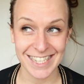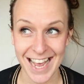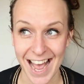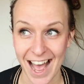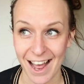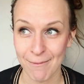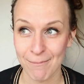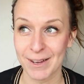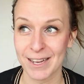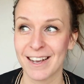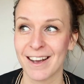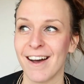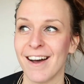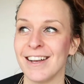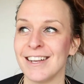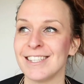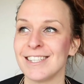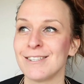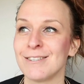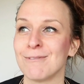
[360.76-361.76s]
Dead
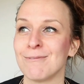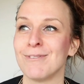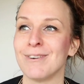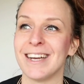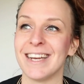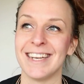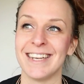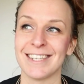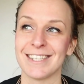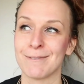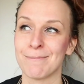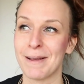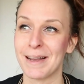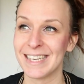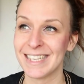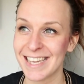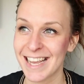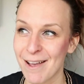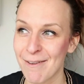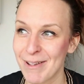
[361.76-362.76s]
because we're in this
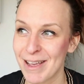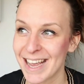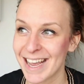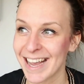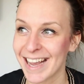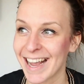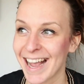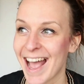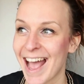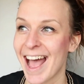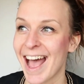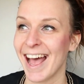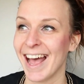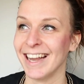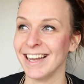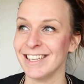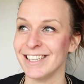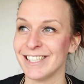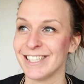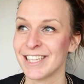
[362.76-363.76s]
pandemic
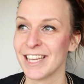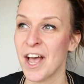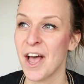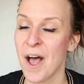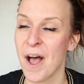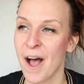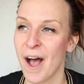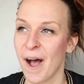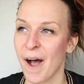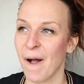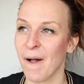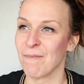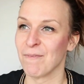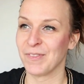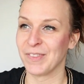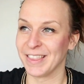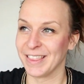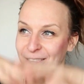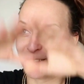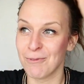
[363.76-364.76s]
and
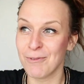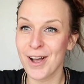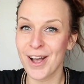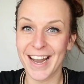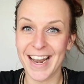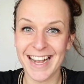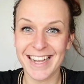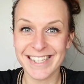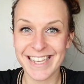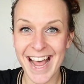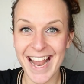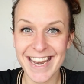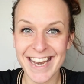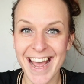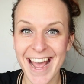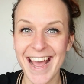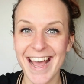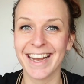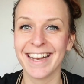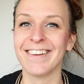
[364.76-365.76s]
the world
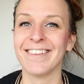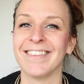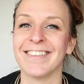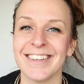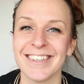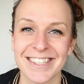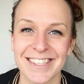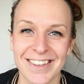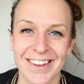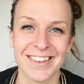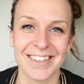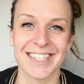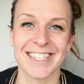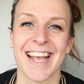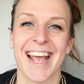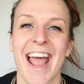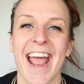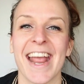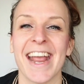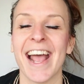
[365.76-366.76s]
has ended, or so to
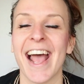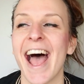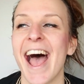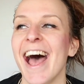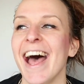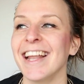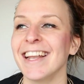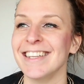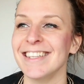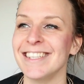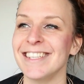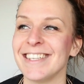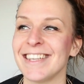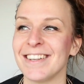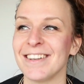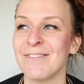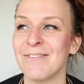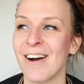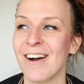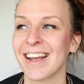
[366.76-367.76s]
say, and
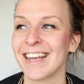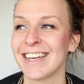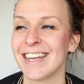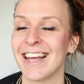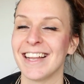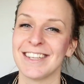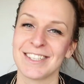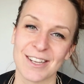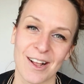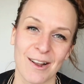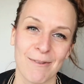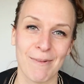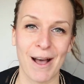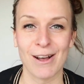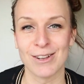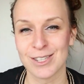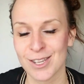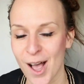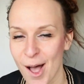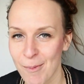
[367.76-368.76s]
The Walking Dead is all
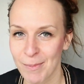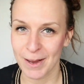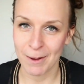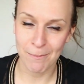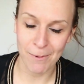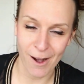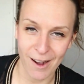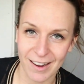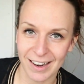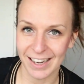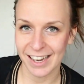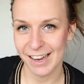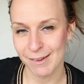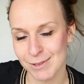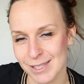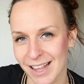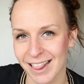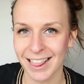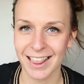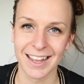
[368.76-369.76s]
about zombie
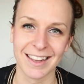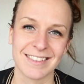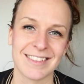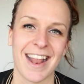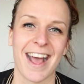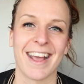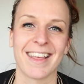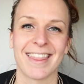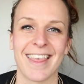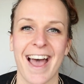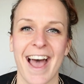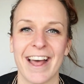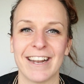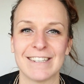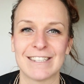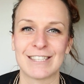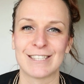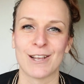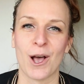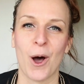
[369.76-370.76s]
apocalypse and things like
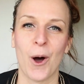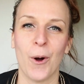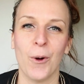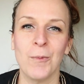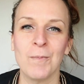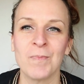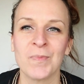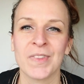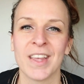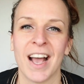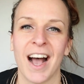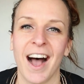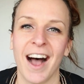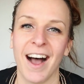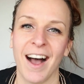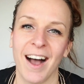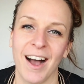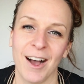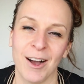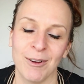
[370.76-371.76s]
that, so
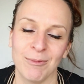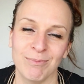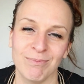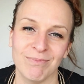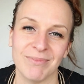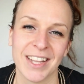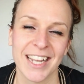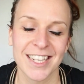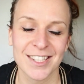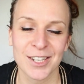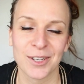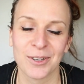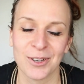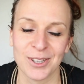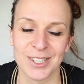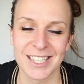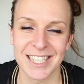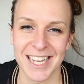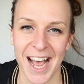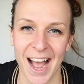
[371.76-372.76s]
it's a
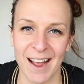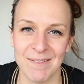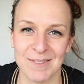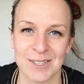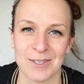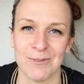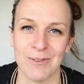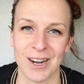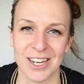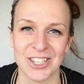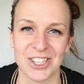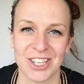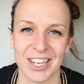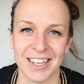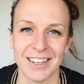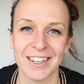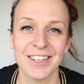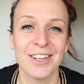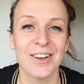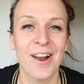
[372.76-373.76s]
good time to watch
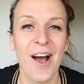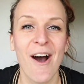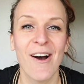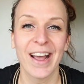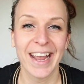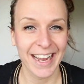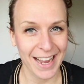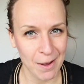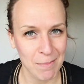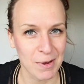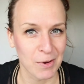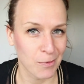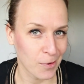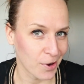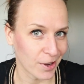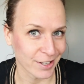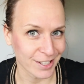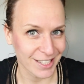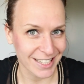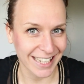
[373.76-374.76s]
it. You know, it can be
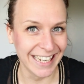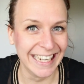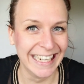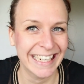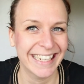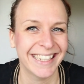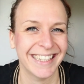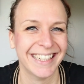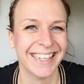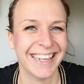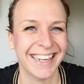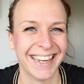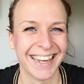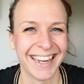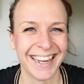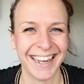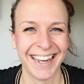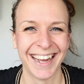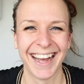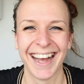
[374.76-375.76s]
worse. Is
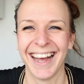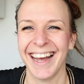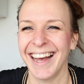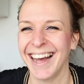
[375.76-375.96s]
that